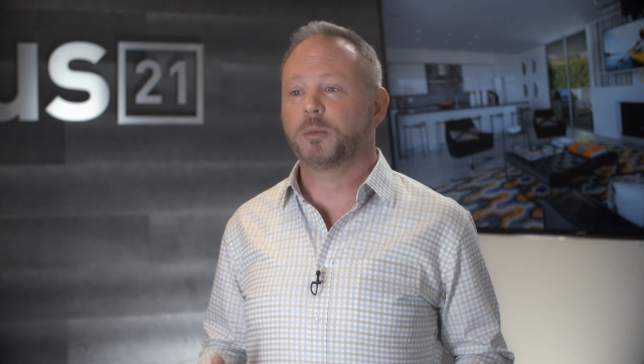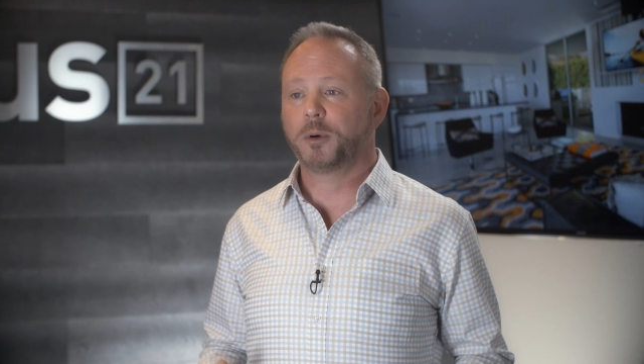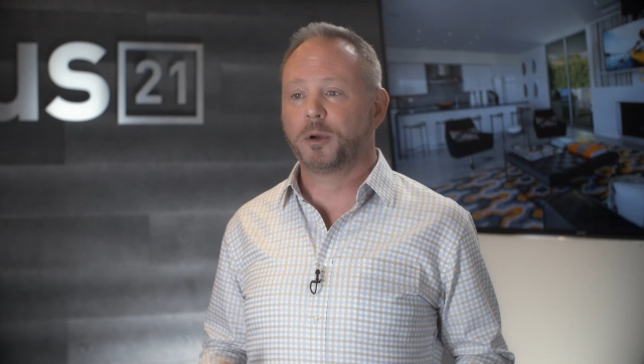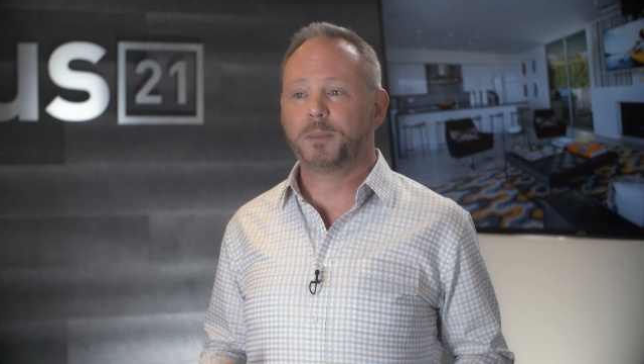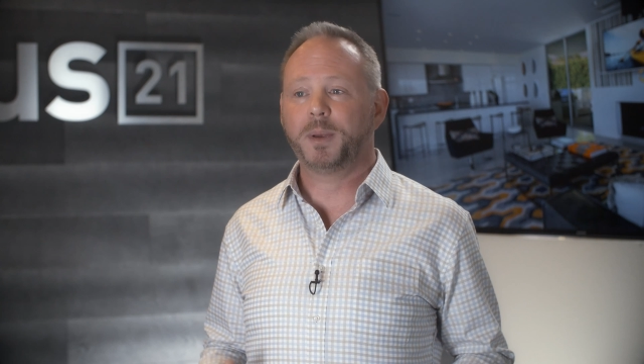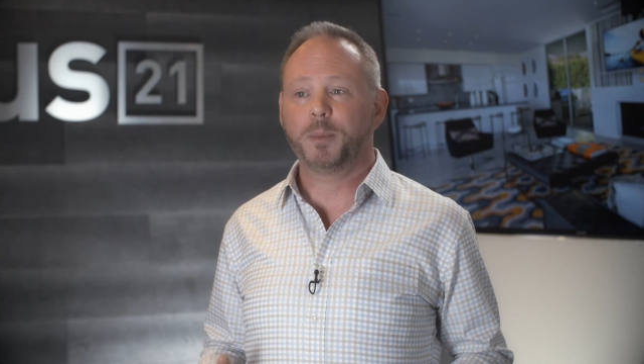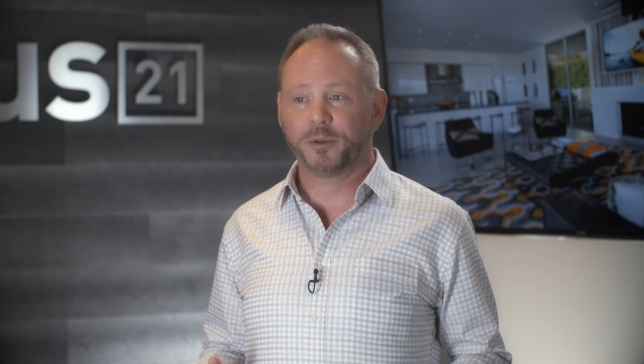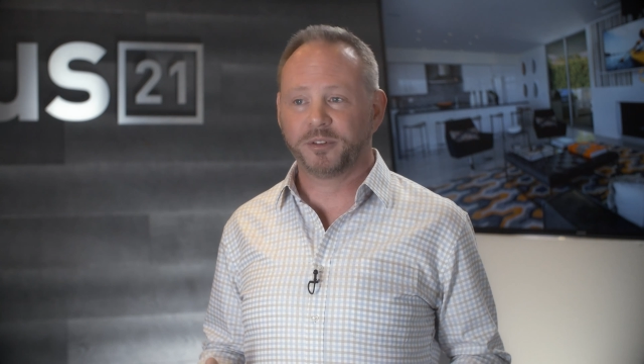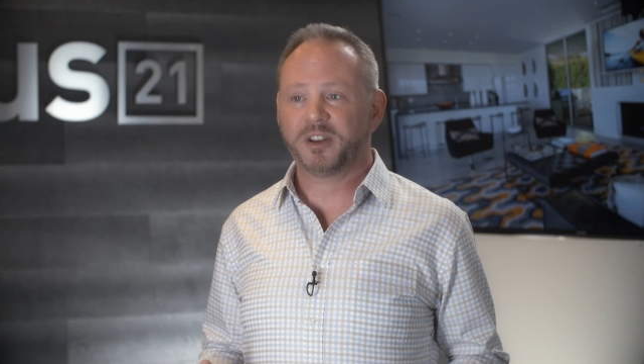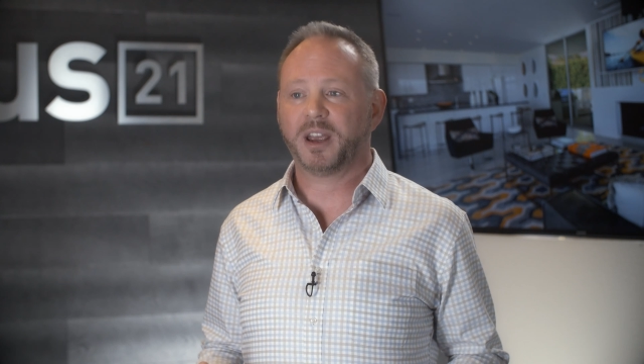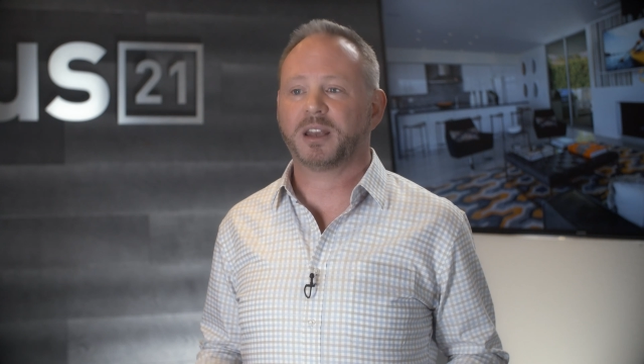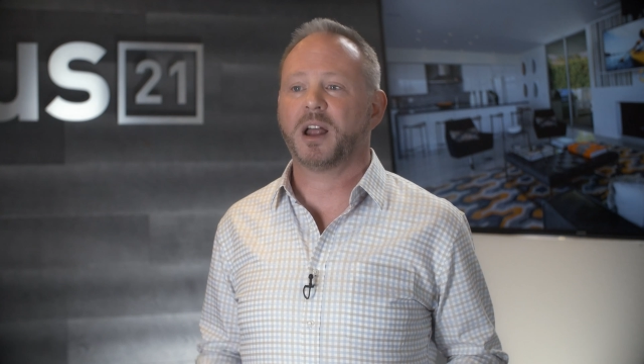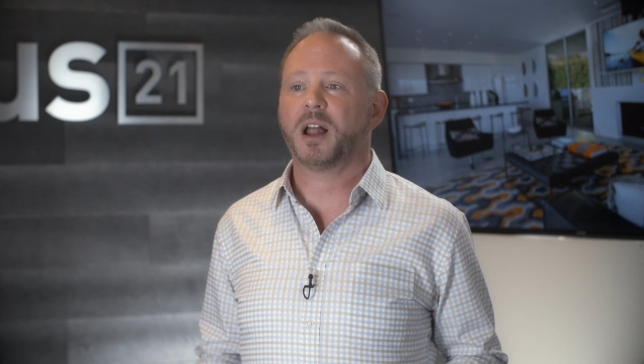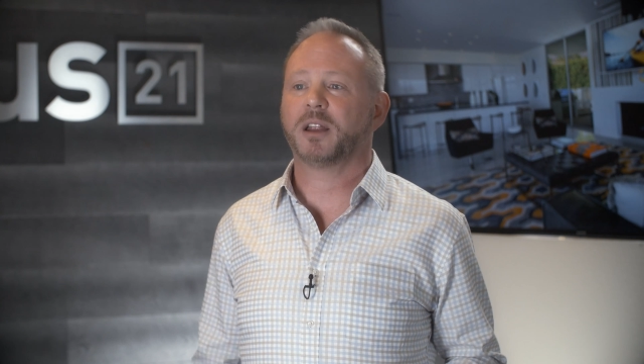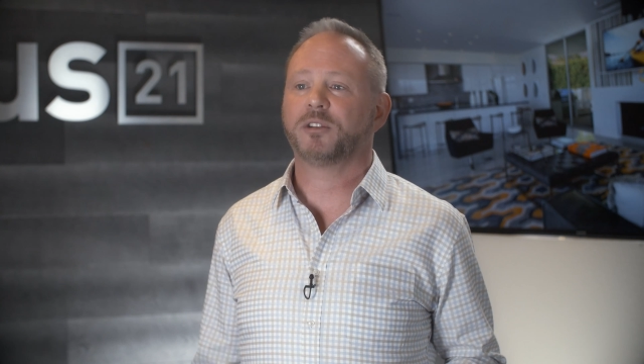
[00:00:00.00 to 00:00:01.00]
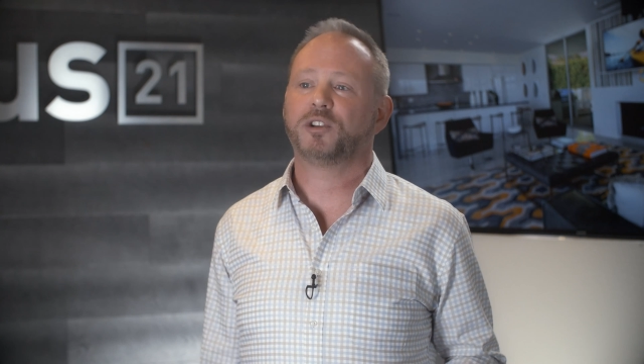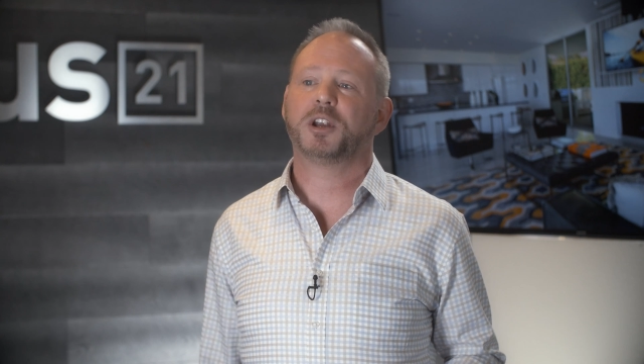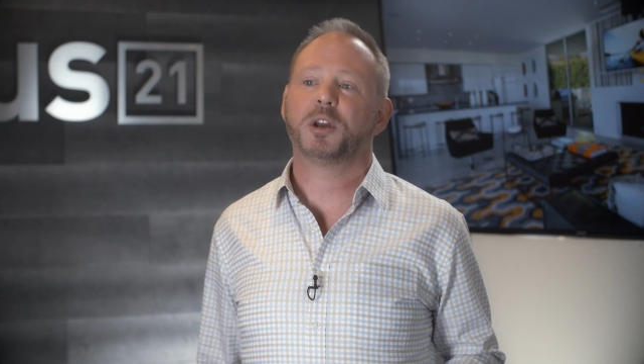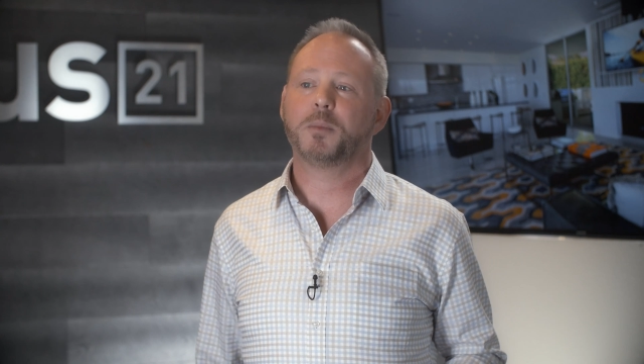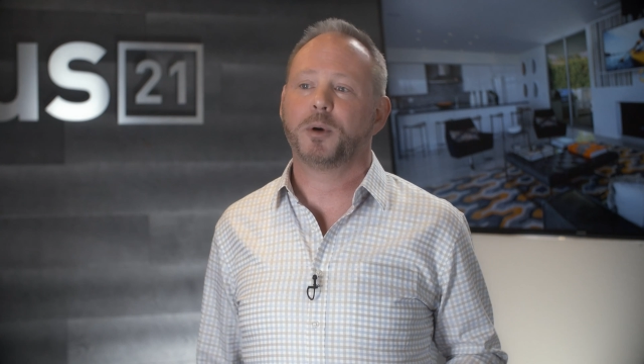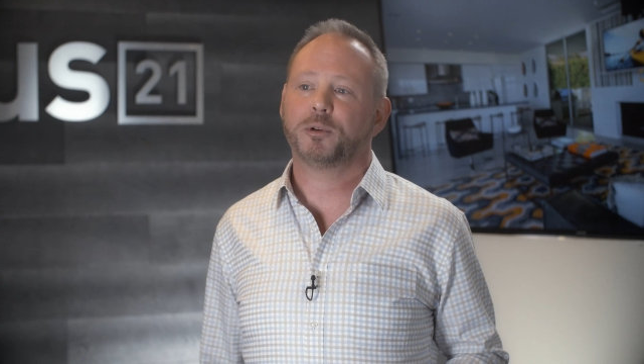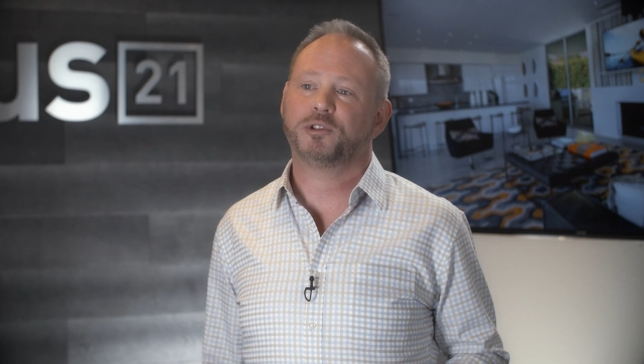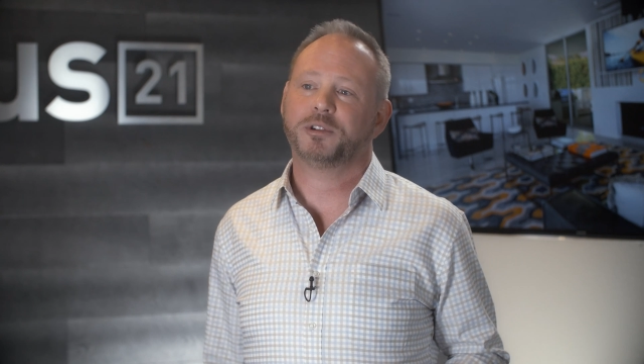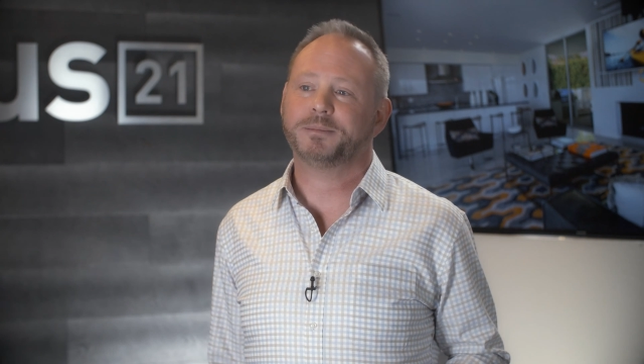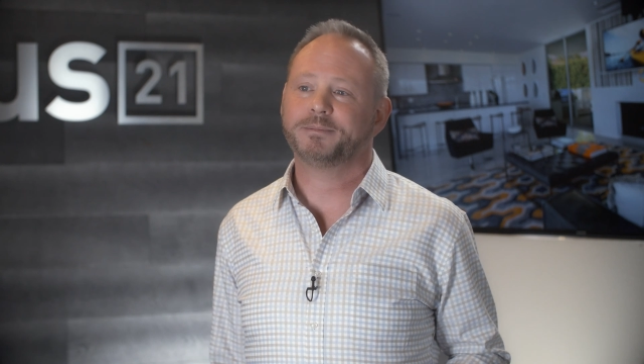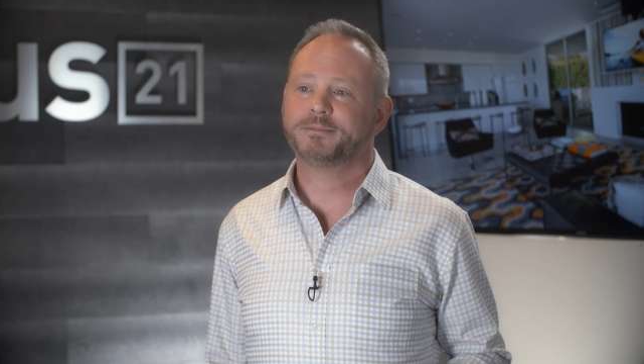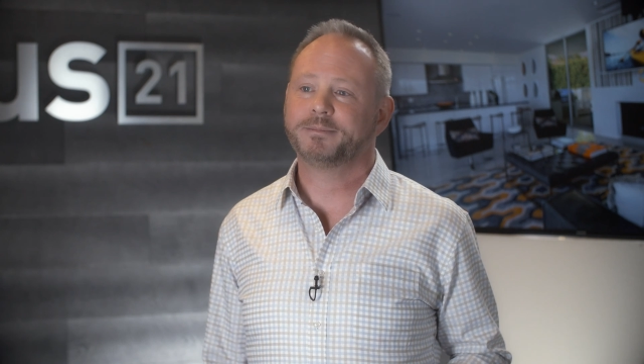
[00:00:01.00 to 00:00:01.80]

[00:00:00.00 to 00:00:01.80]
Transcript: put people's technology into motion.